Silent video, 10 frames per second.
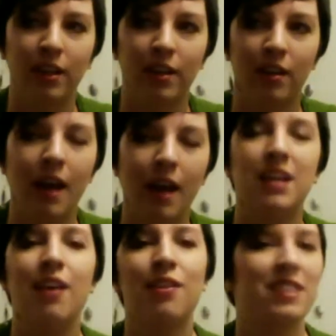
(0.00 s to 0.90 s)
I'm
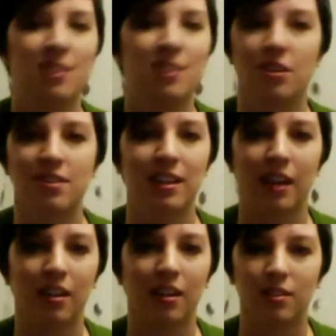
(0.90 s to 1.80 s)
tired of the Cersei
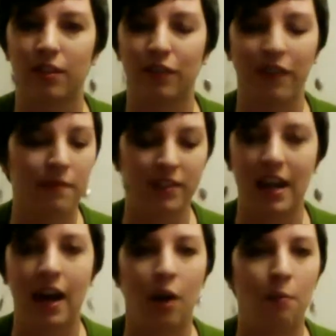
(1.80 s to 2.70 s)
character, the femme
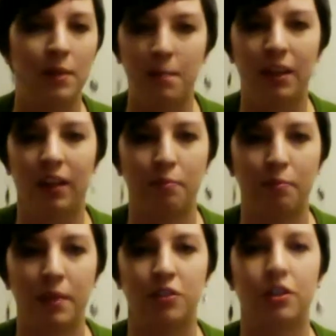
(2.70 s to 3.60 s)
fatale, manipulative
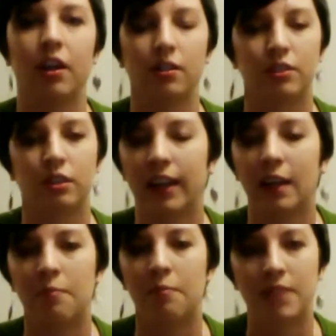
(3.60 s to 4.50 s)
bitch character. Like,
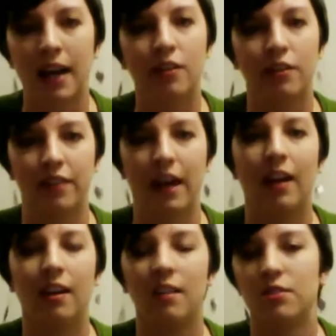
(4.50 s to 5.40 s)
I'm tired of that.
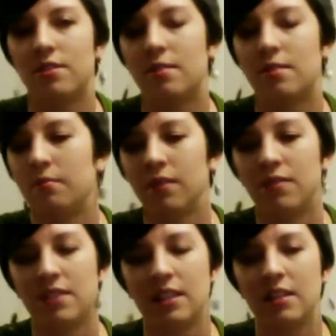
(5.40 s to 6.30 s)
I've
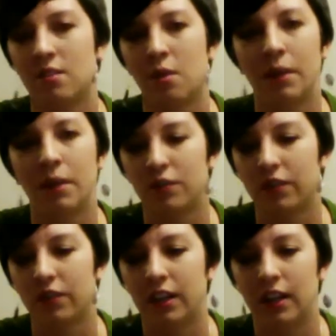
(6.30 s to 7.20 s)
seen so much of
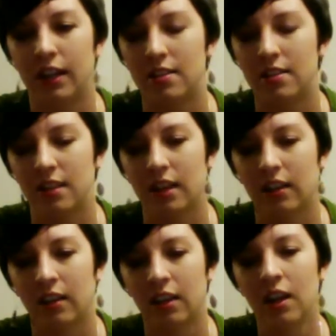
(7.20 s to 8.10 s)
it, and it's
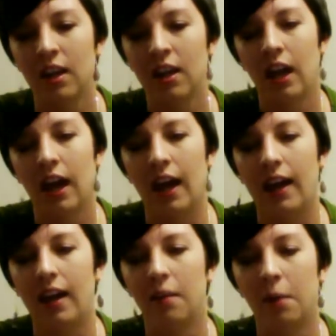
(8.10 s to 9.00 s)
like,
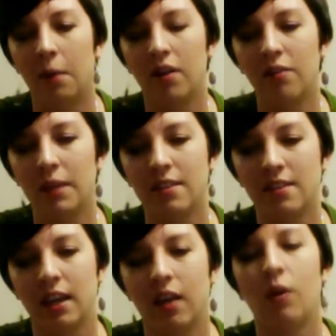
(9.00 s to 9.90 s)
part of me is
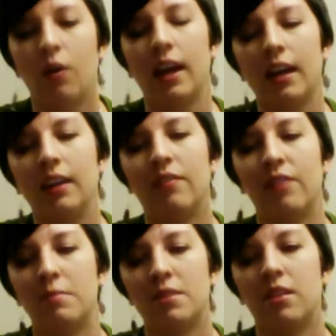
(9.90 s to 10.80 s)
like, okay, give
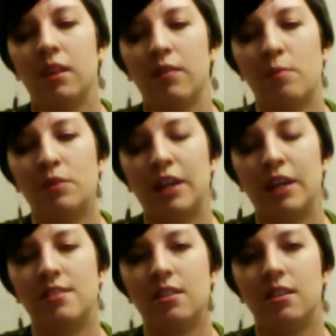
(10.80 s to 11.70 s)
them a
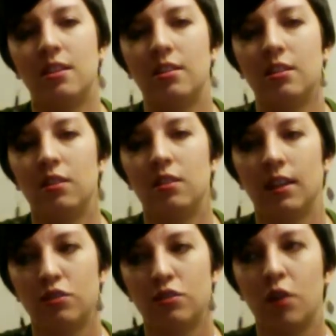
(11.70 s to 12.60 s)
chance to
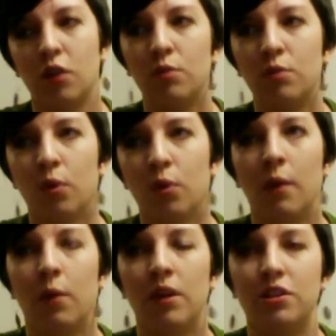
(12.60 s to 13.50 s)
show you more
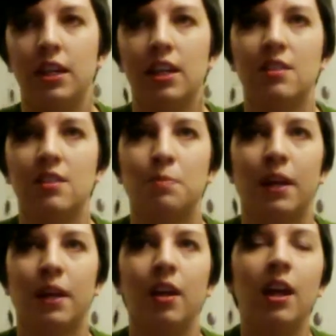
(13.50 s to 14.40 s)
about what she is, but